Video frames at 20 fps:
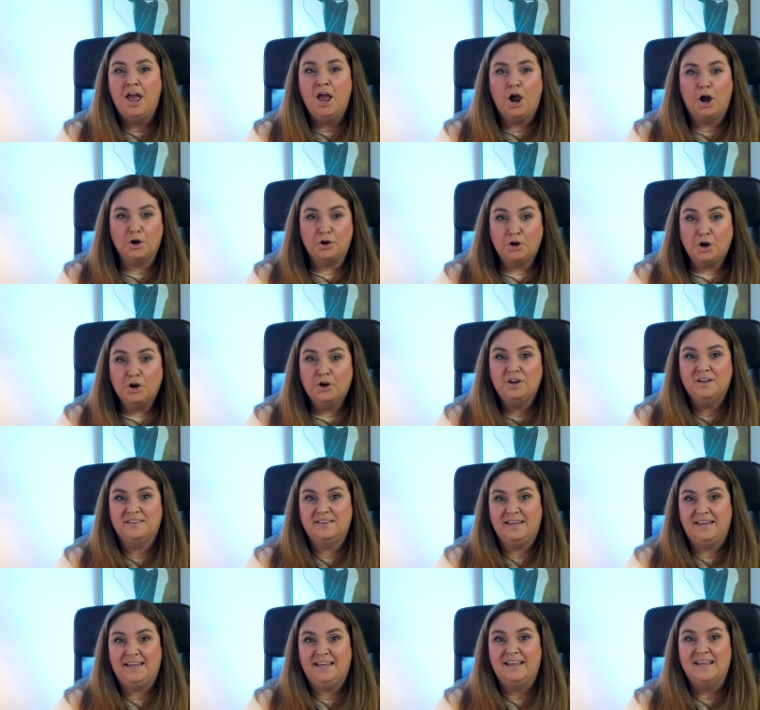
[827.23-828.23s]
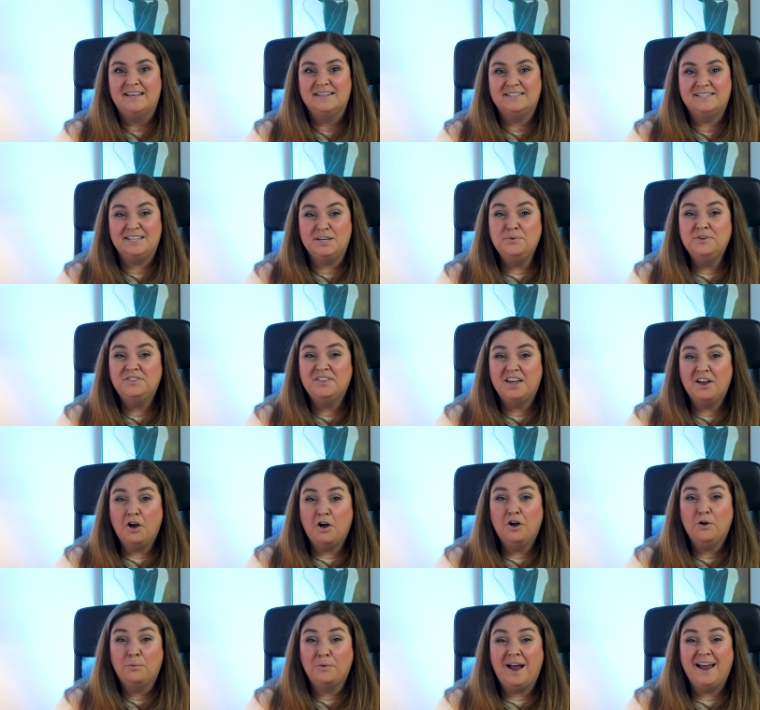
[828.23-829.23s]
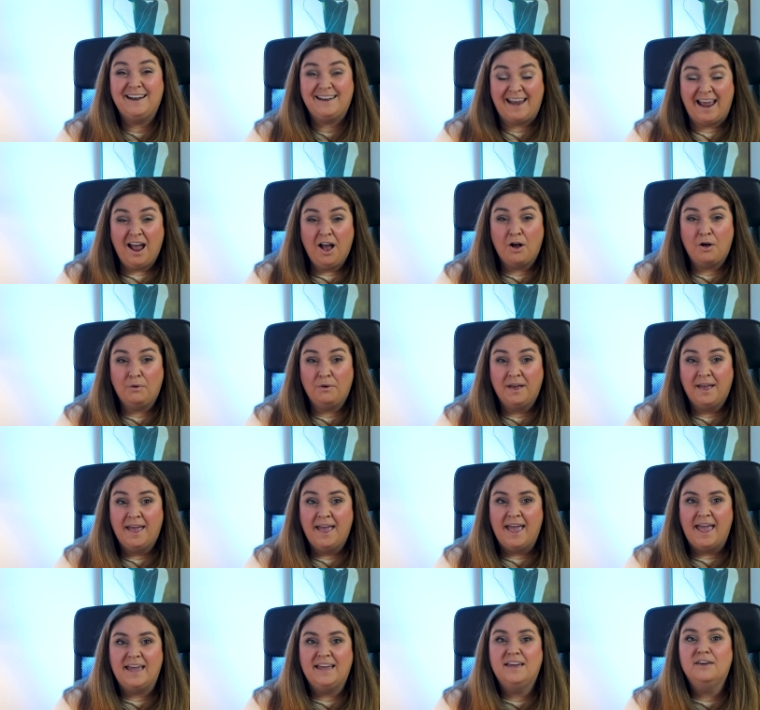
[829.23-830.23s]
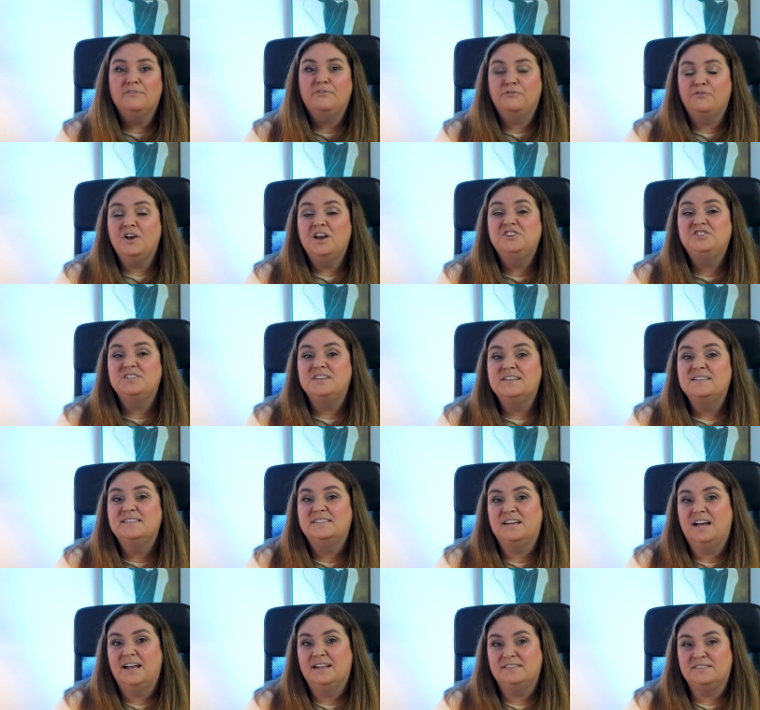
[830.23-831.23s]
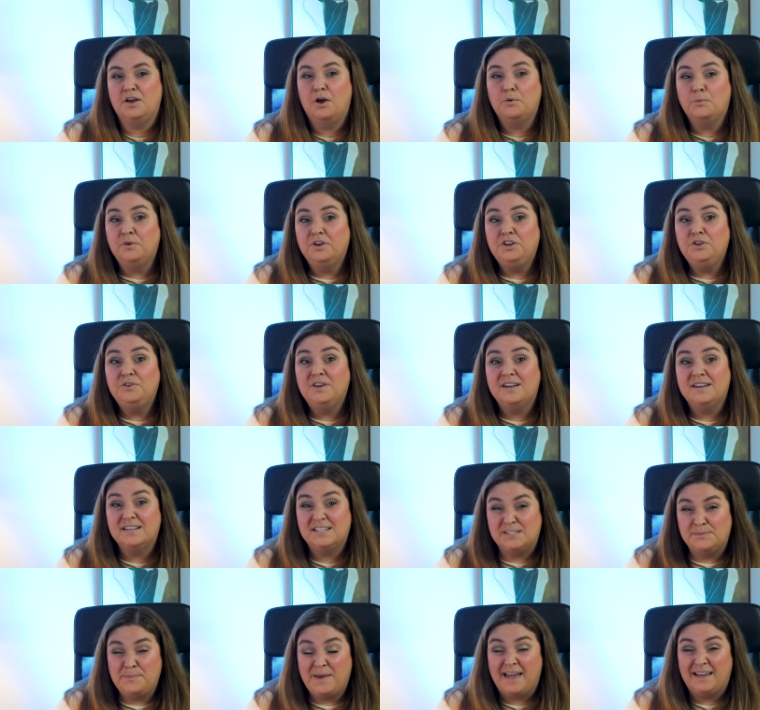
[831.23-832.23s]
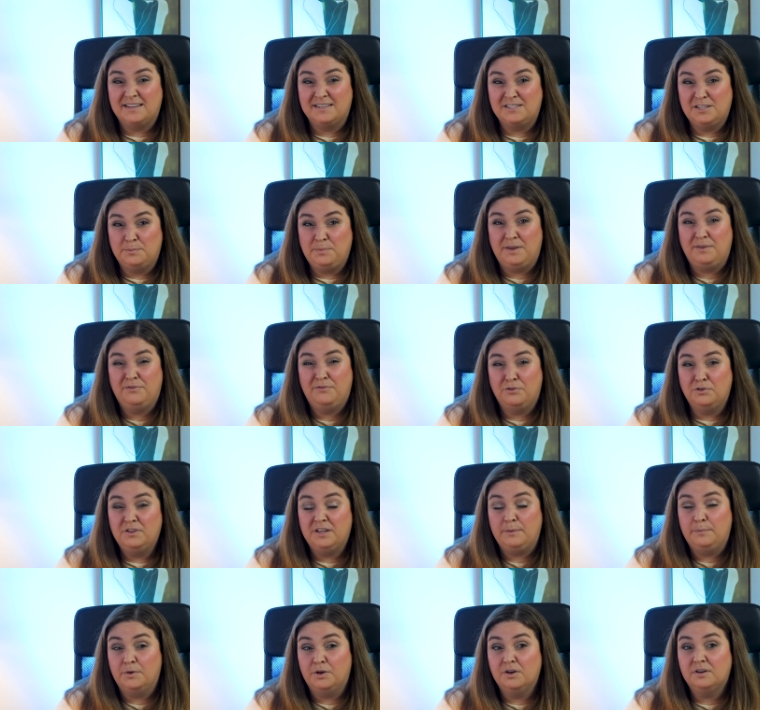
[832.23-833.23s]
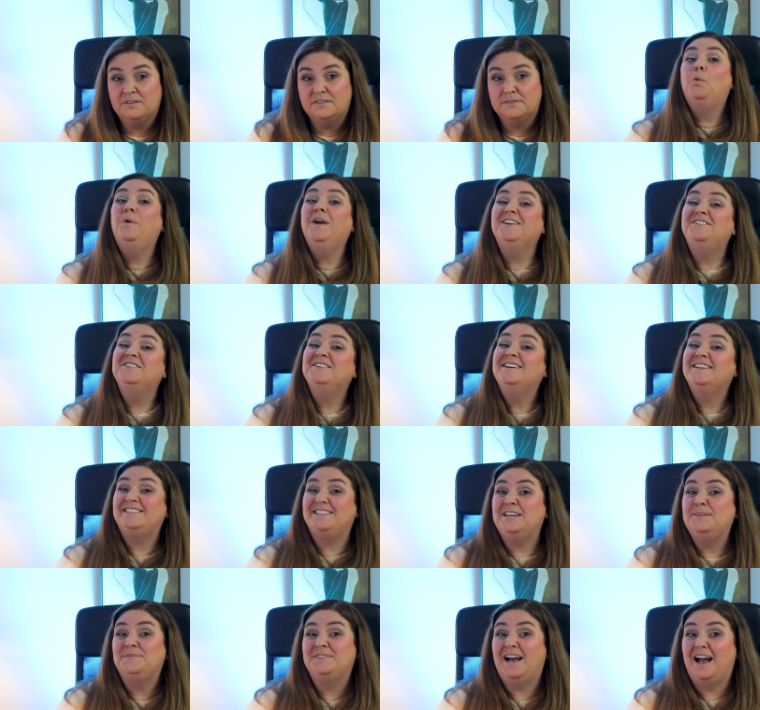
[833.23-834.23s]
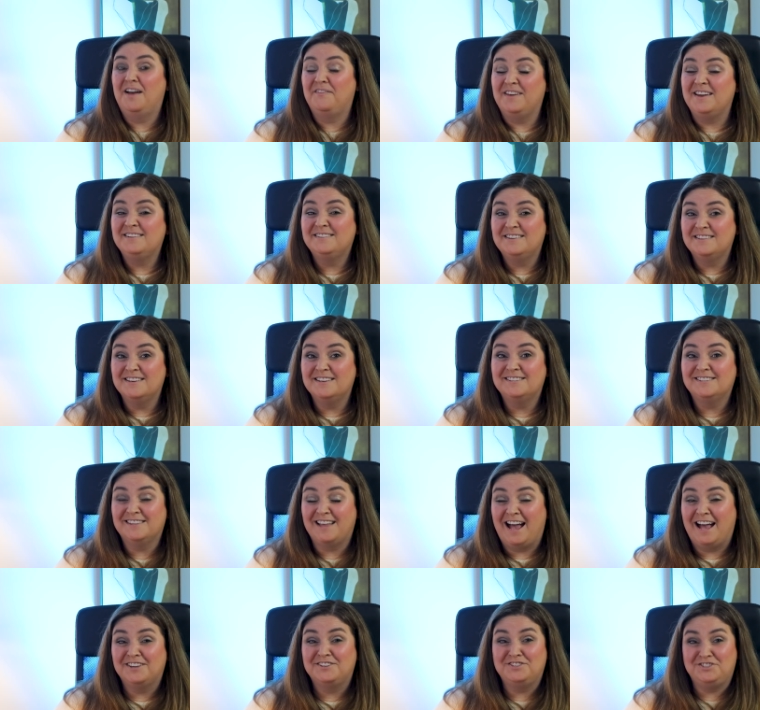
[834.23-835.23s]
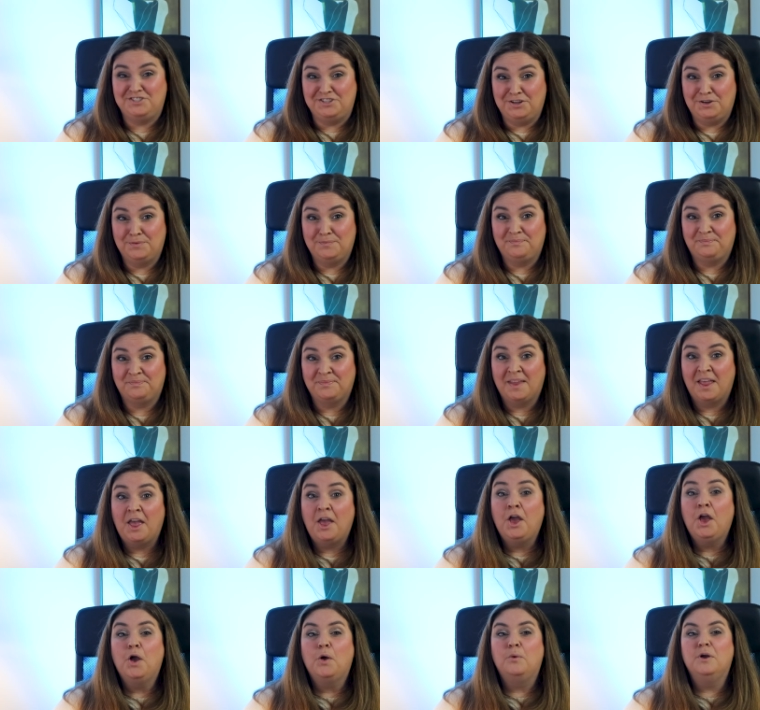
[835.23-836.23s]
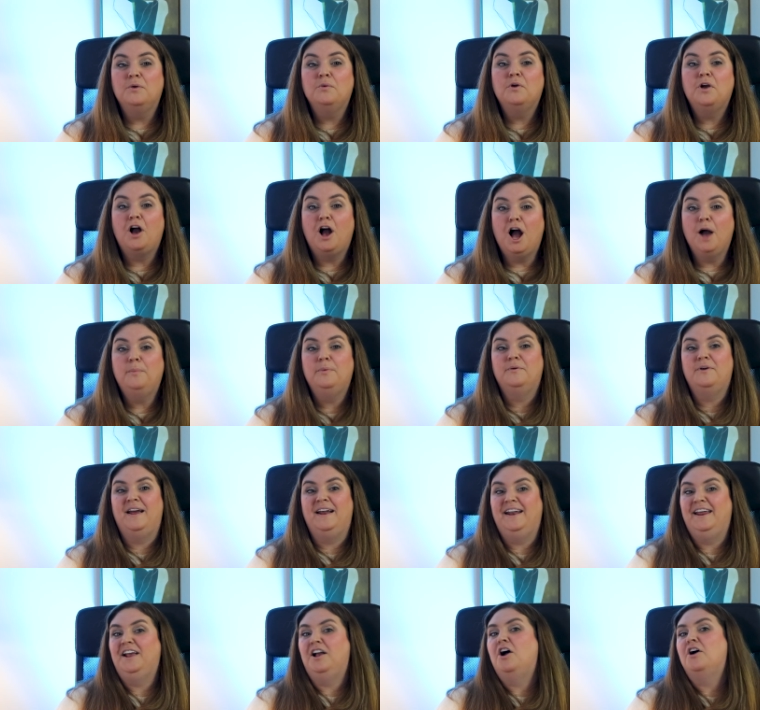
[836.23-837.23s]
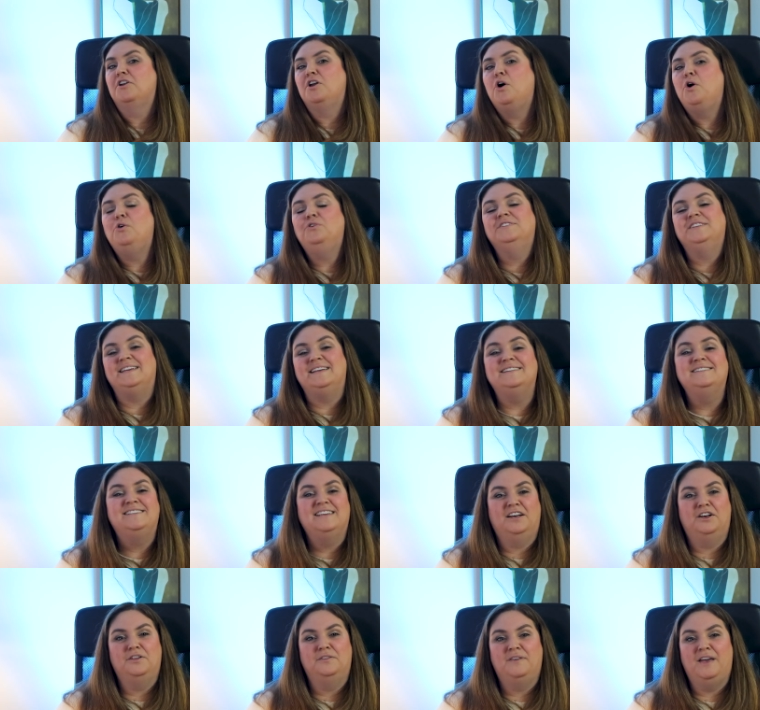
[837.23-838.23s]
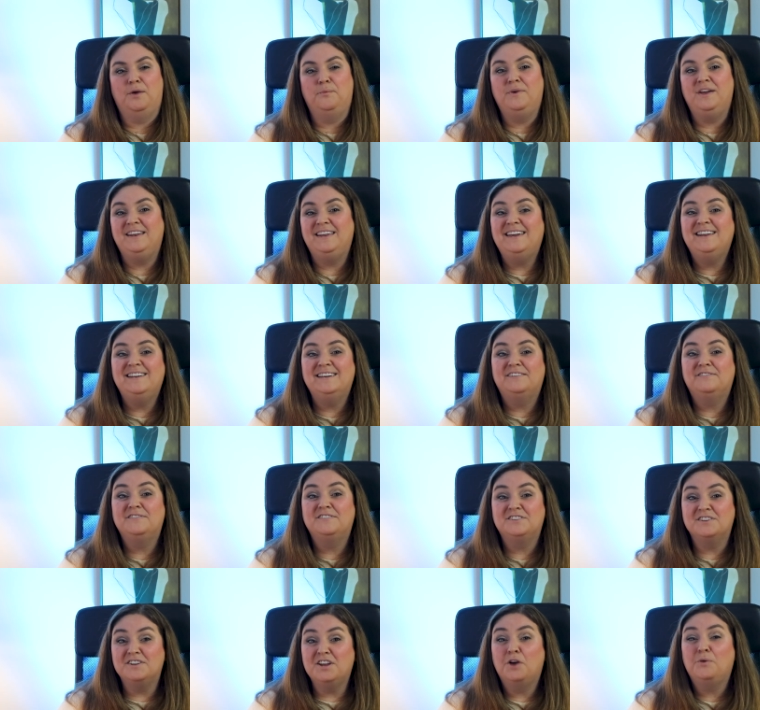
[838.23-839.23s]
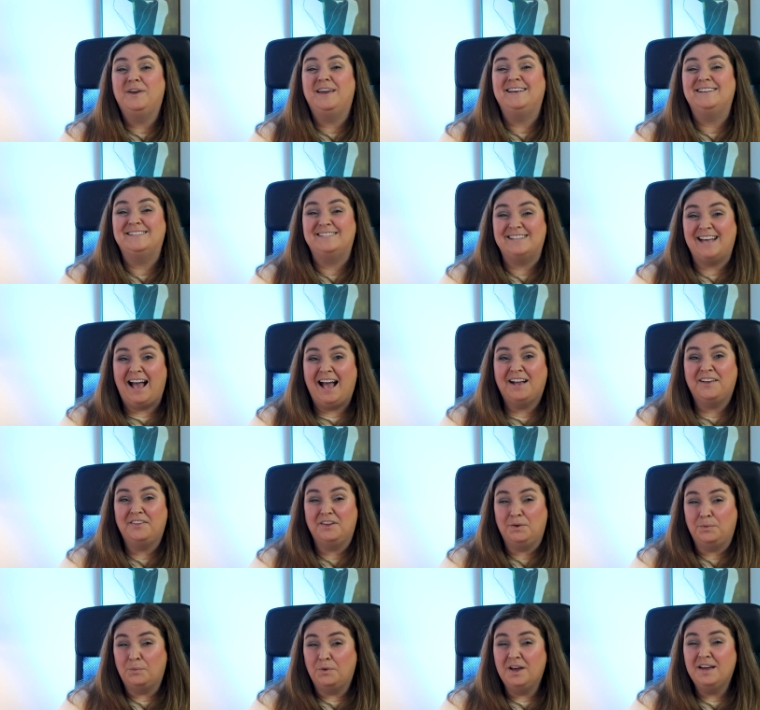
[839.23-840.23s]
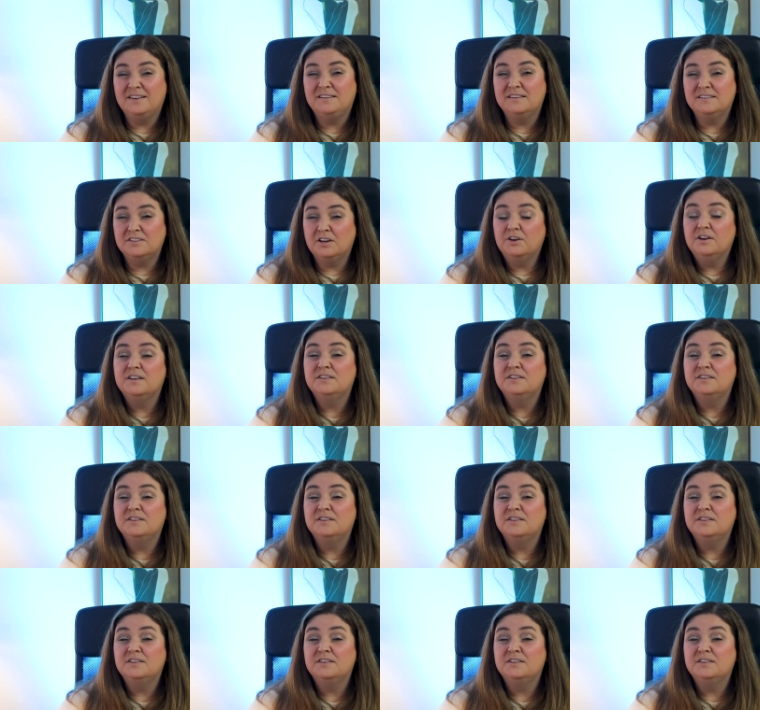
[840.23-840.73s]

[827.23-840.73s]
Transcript: are currently, see what they are right now, and get fresh insights on when you can expect to be fully booked. We took a deep dive into this last June. We were operating on old intel, and we needed to know exactly what does our